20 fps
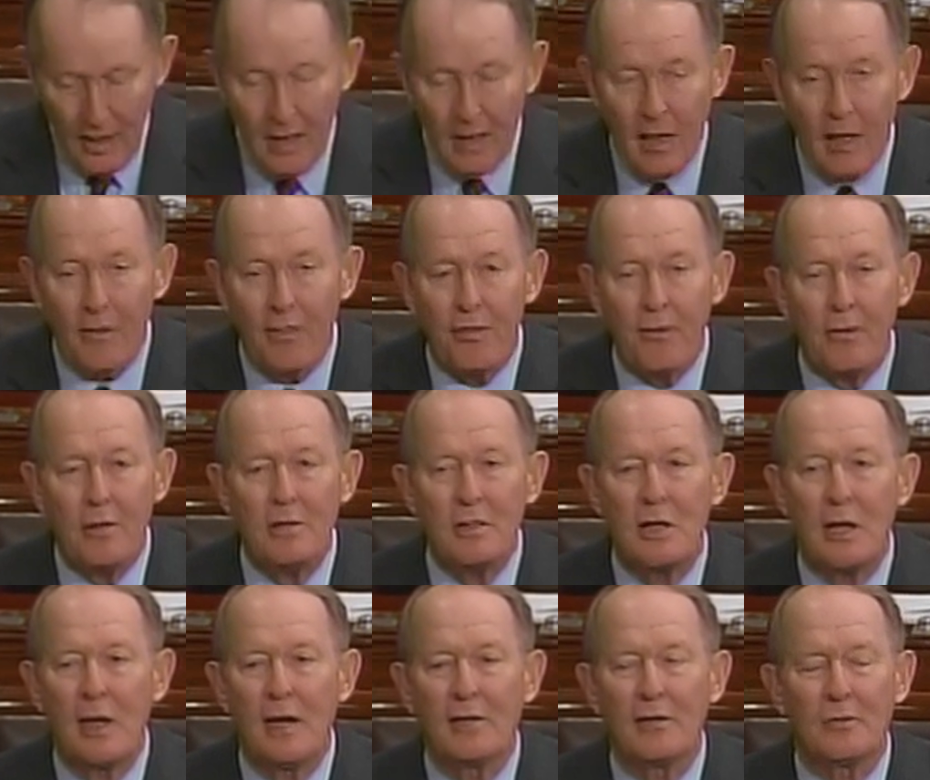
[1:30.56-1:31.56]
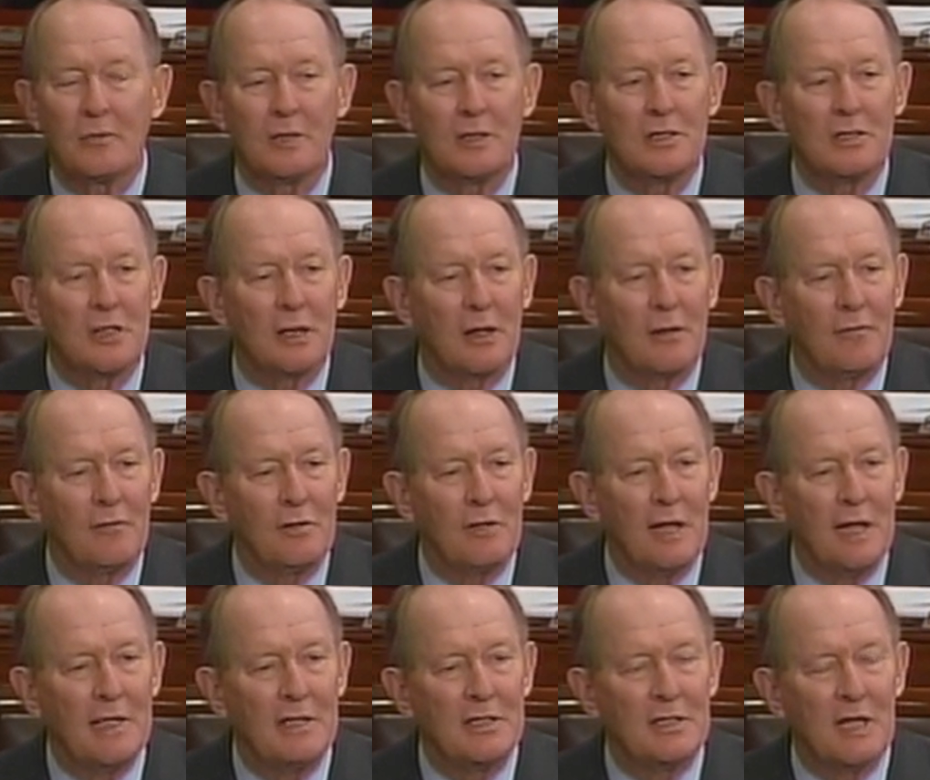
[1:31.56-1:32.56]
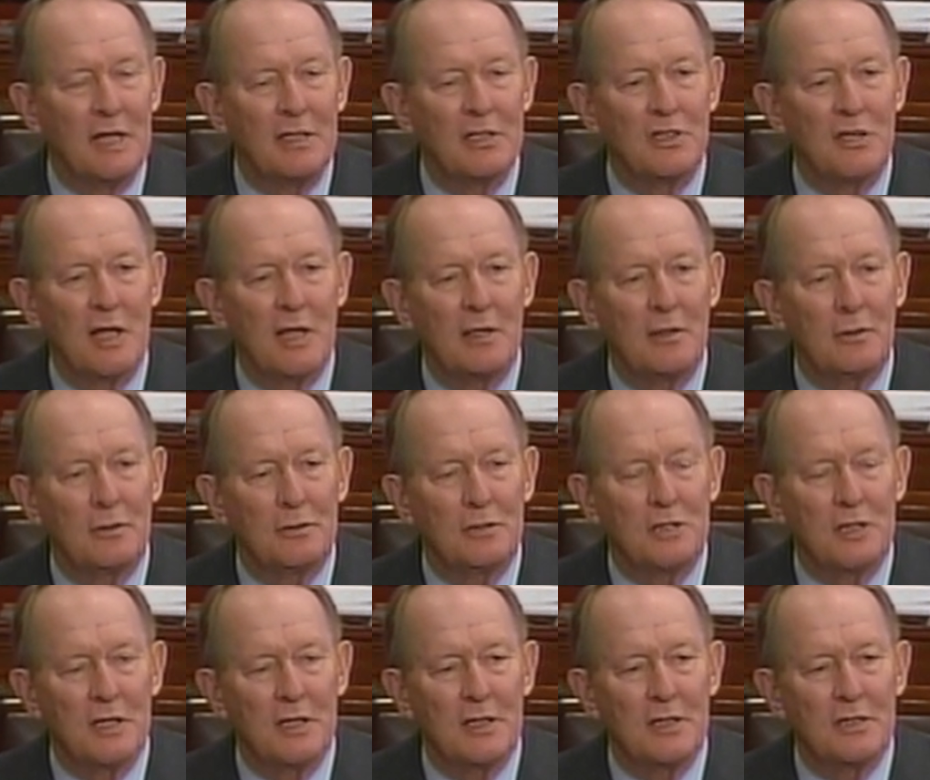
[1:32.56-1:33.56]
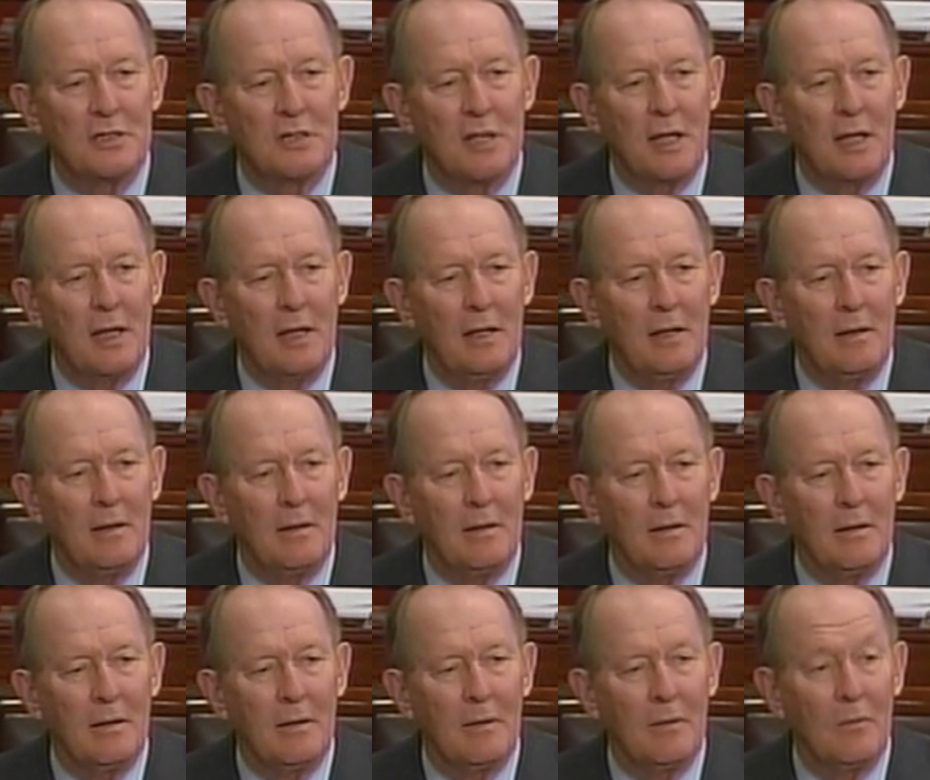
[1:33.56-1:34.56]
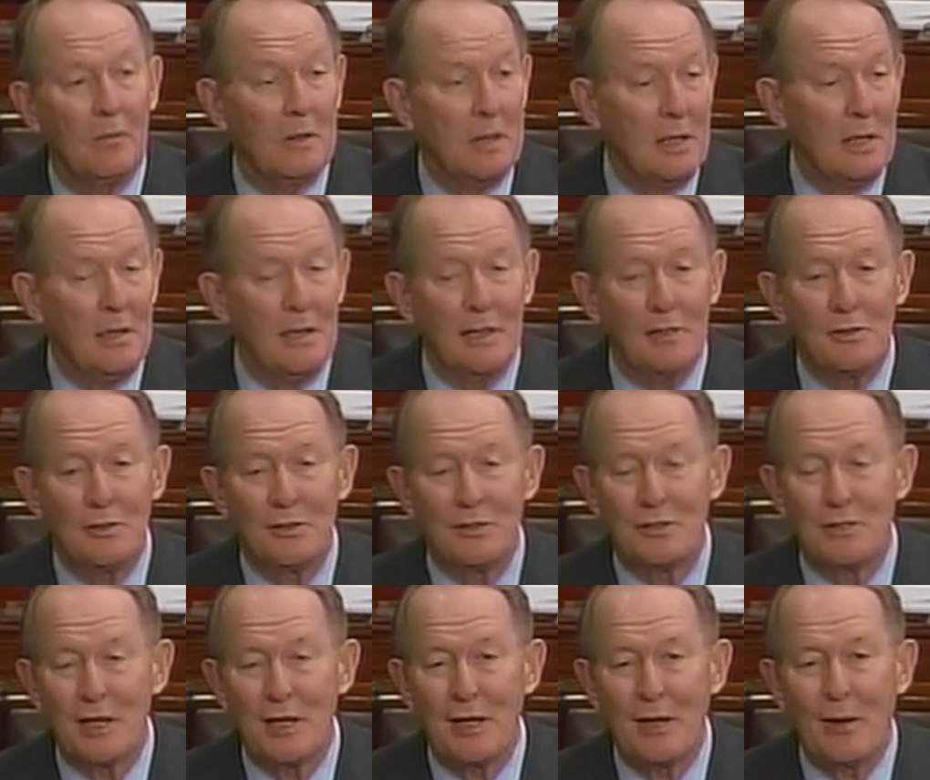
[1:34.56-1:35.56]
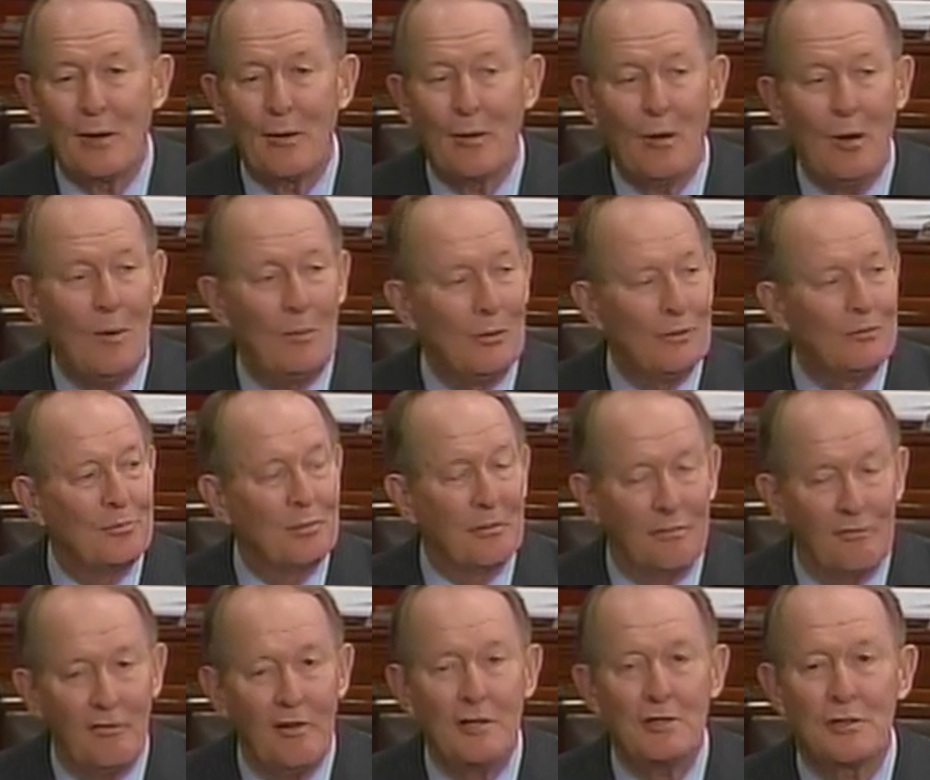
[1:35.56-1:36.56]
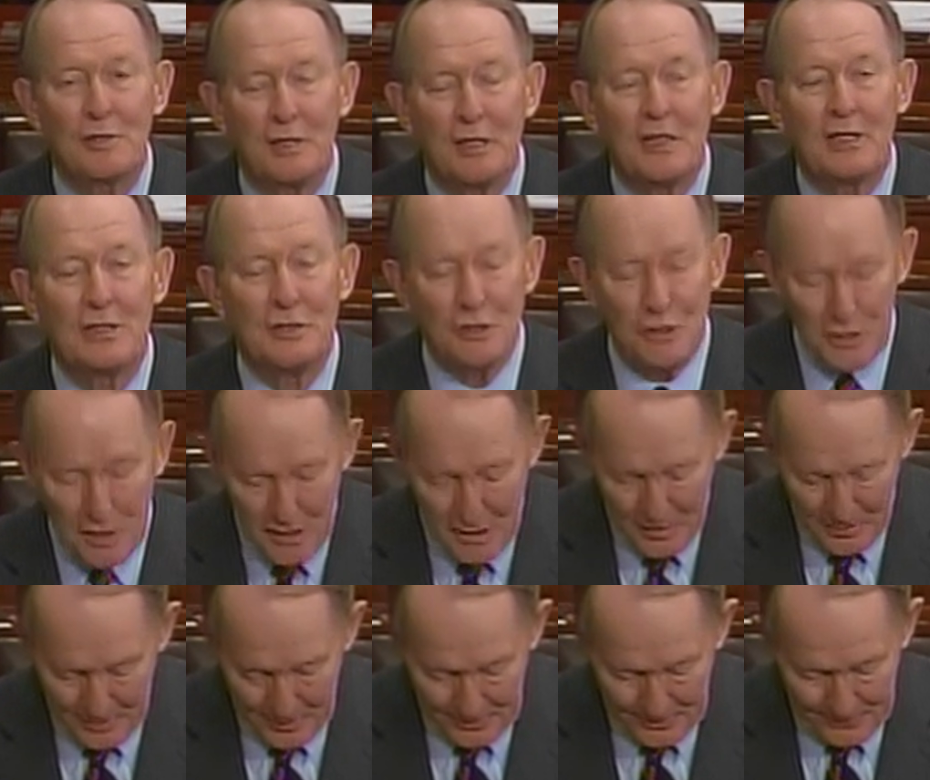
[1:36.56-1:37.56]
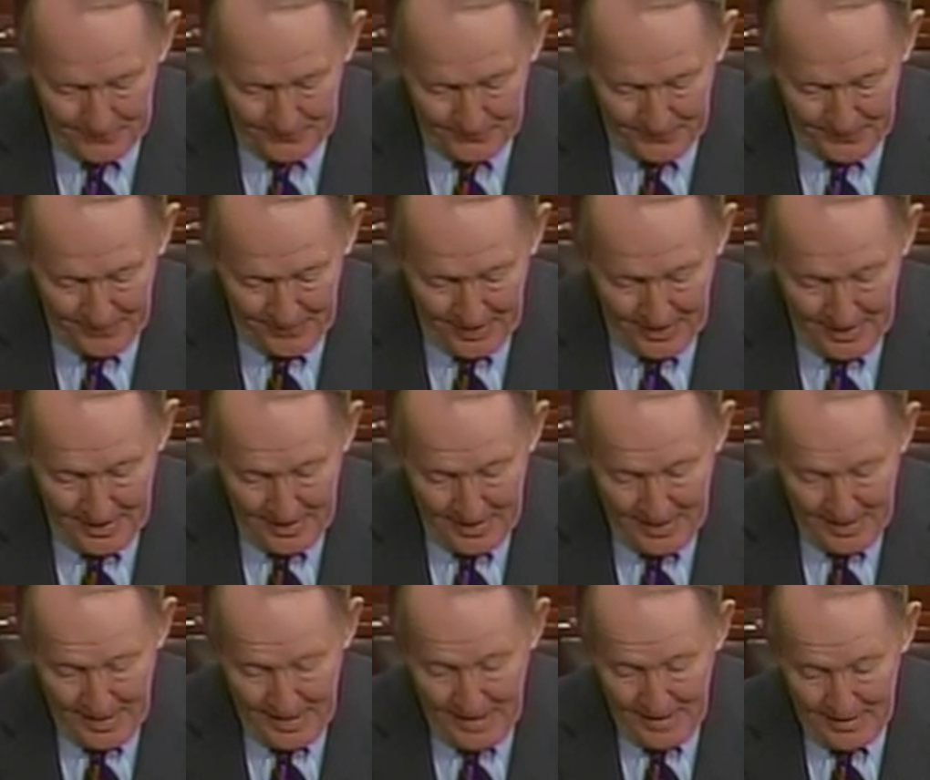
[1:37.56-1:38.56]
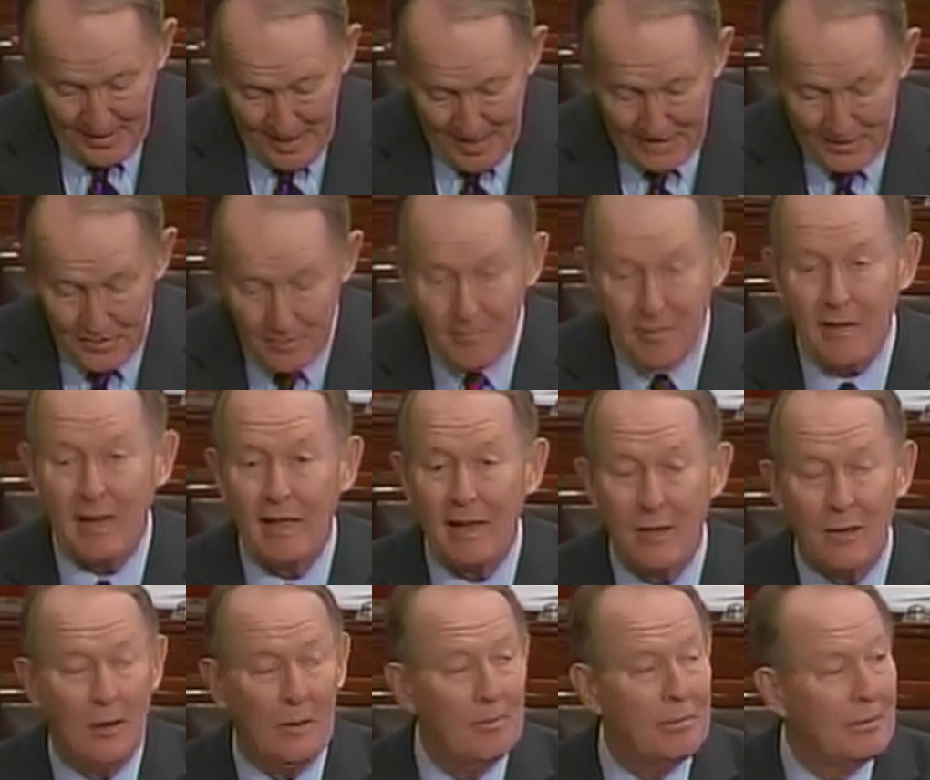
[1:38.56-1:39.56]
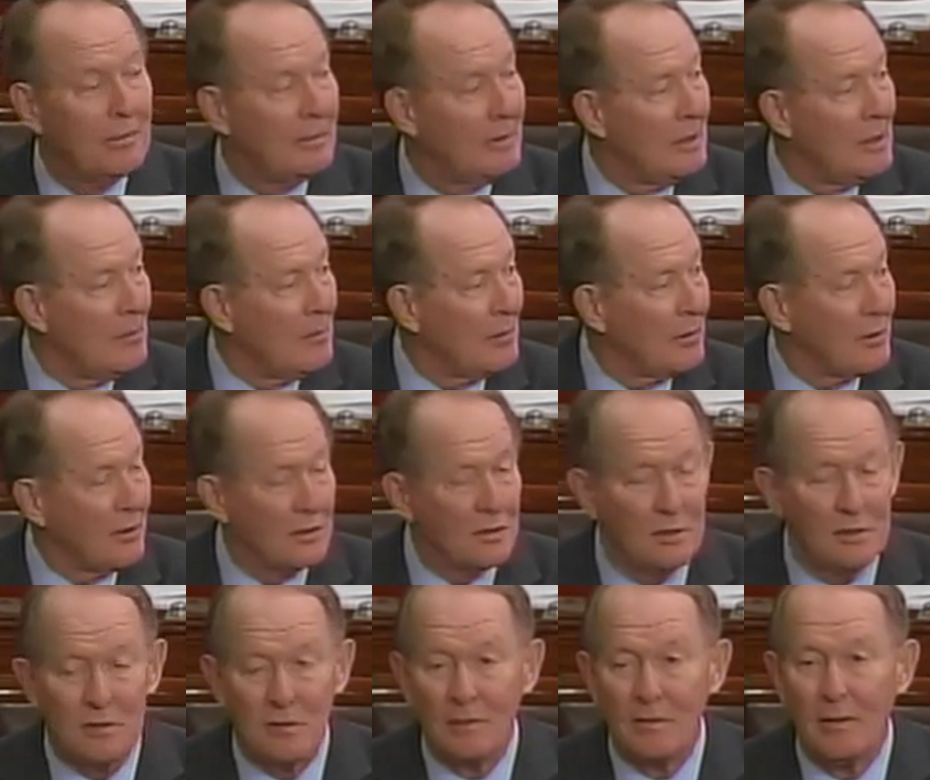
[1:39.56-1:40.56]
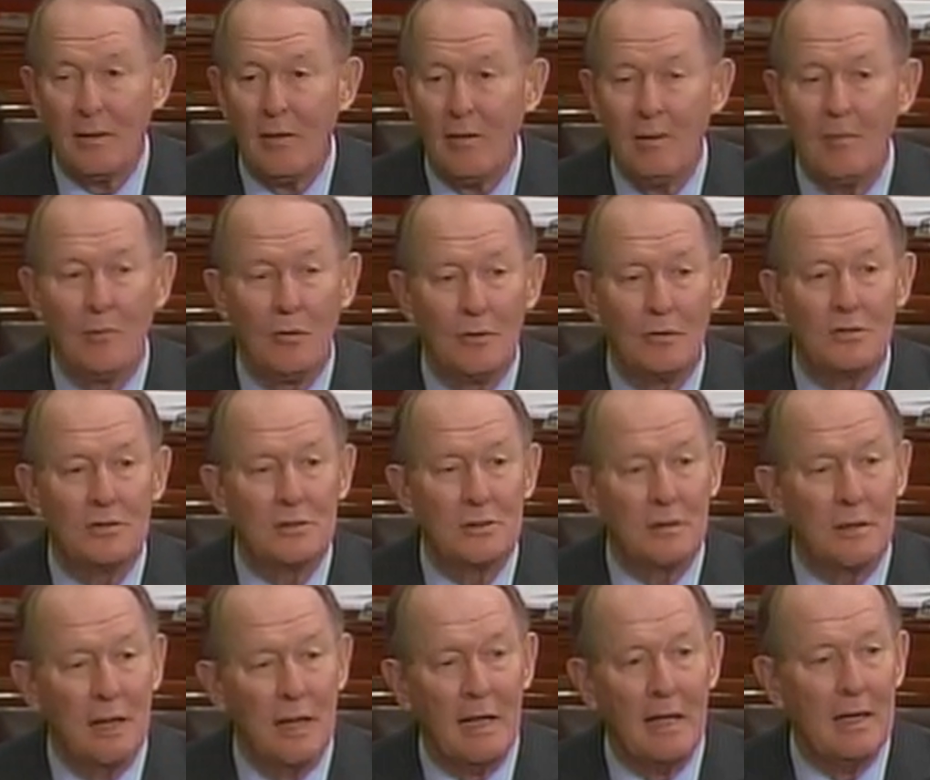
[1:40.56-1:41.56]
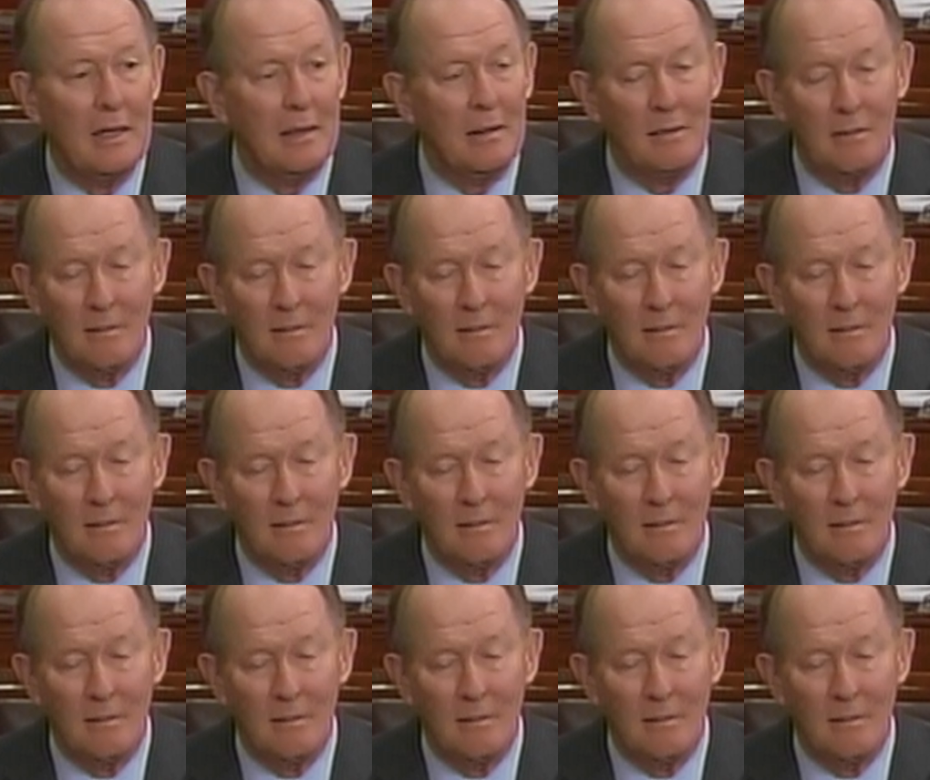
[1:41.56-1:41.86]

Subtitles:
A third characteristic of United States senators is we, I should say, are almost professionally congenial. That's a big help because it's almost a